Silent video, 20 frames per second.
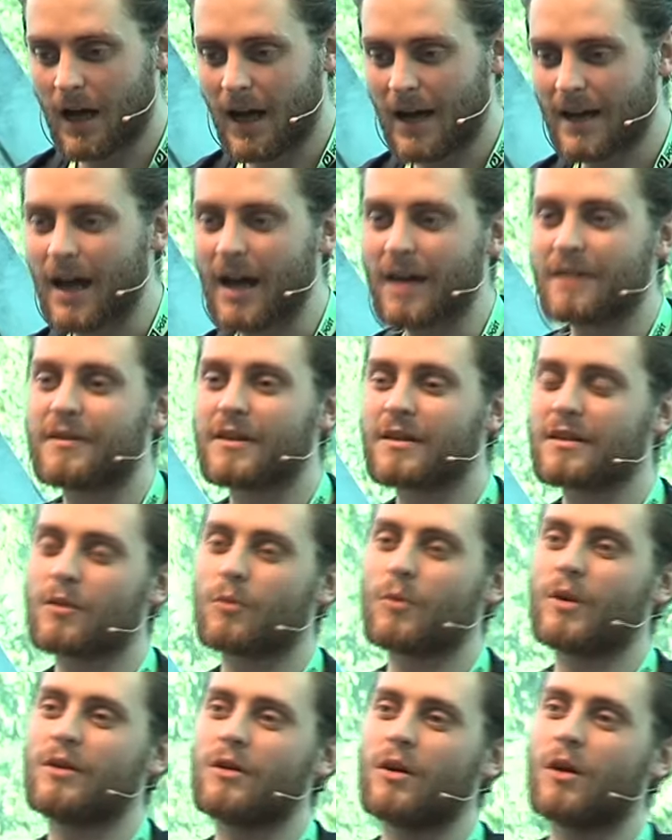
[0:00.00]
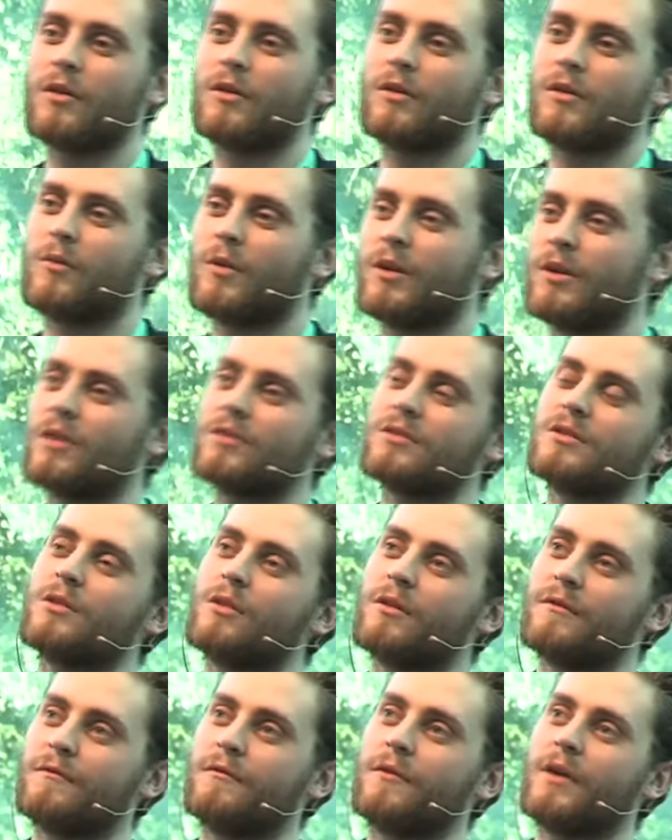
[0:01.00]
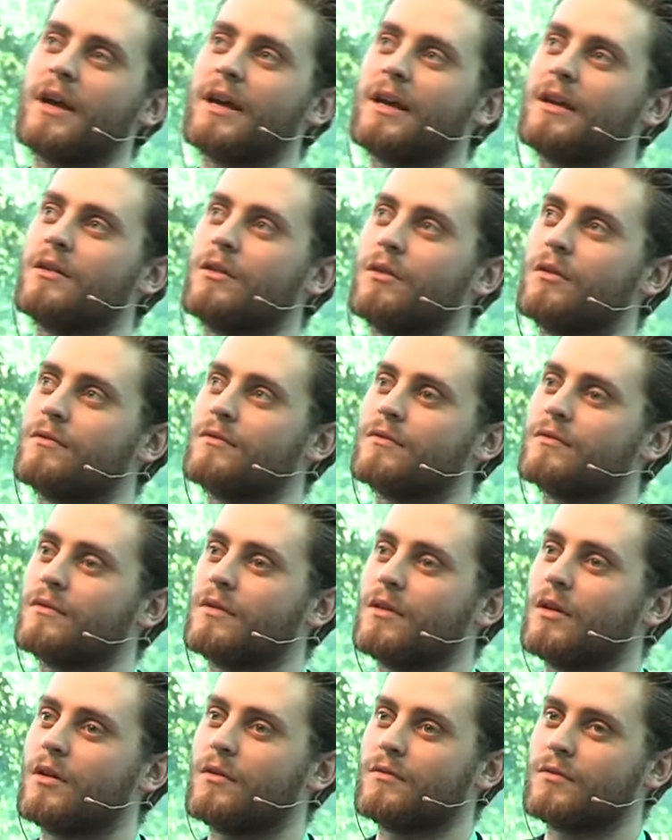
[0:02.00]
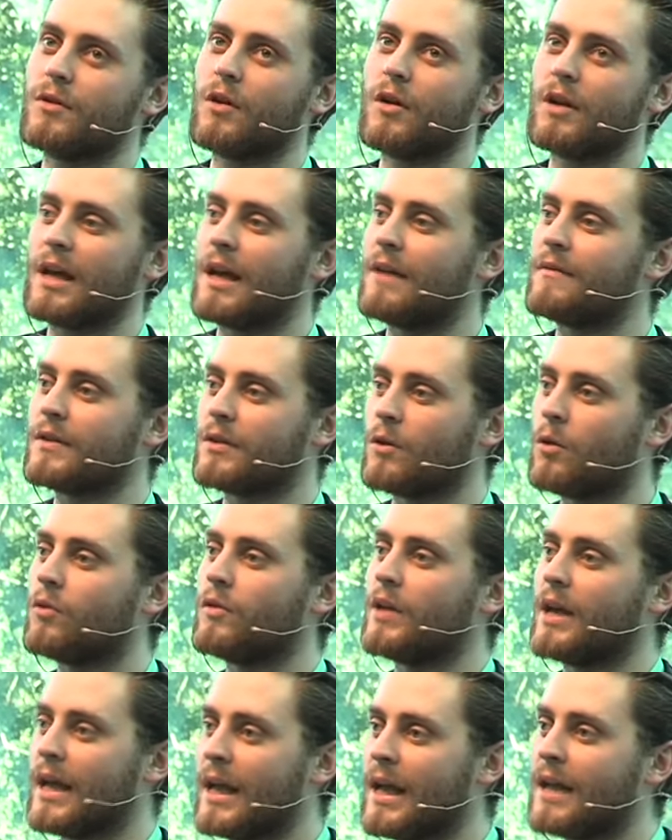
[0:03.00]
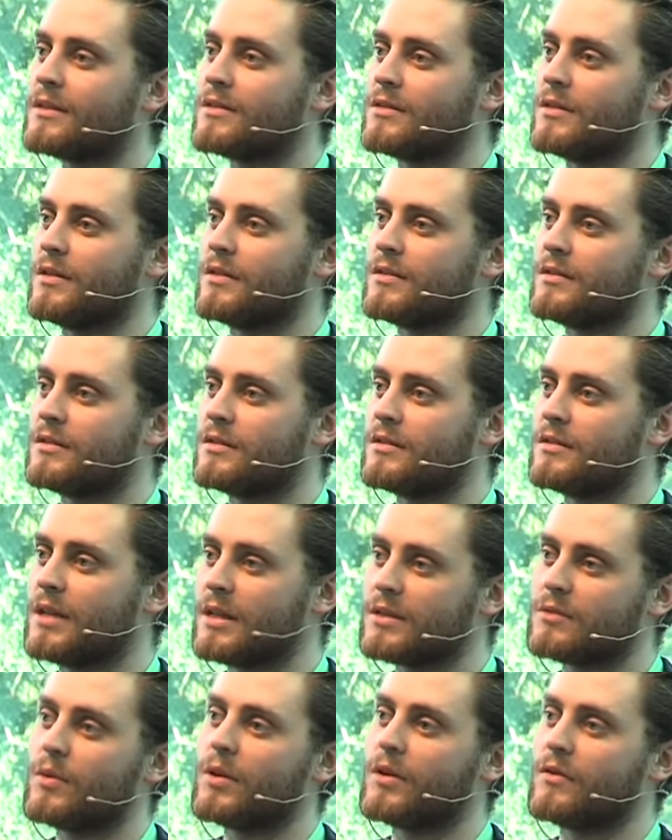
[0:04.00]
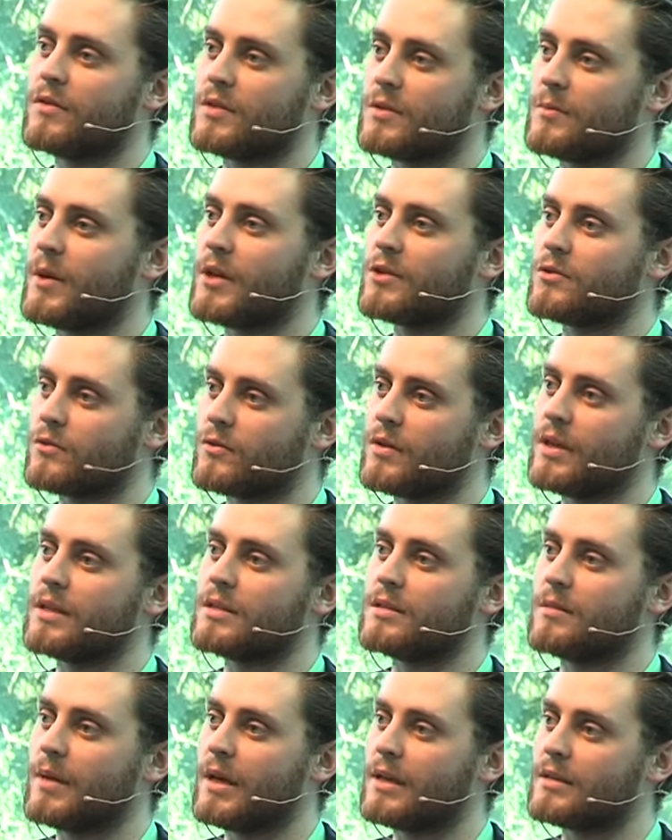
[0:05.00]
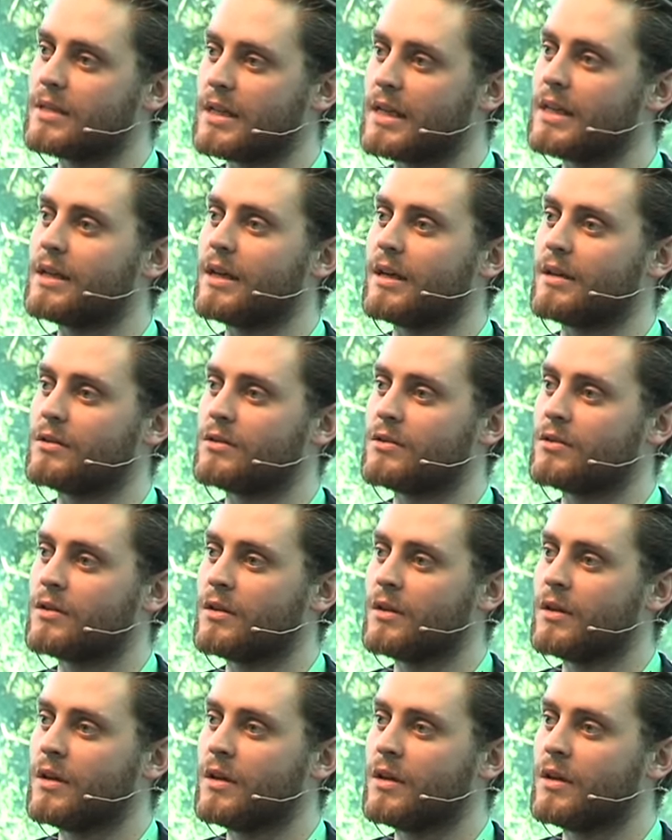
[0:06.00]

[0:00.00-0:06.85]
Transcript: I, I, think that we're not, we're not so afraid of, of not having all the answers. That's one of the special things about teenage.